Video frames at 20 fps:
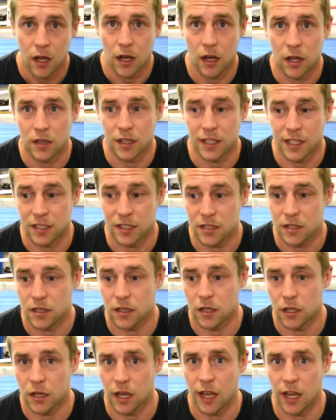At least
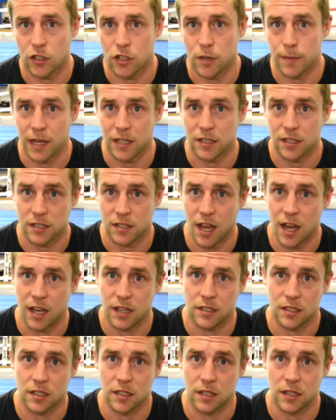they're getting some
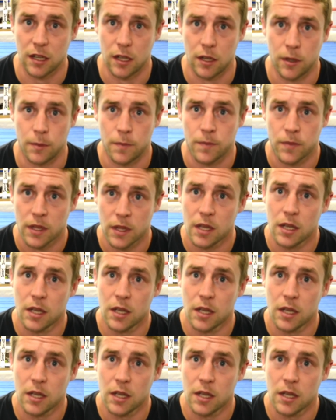exercise and. Uh, right.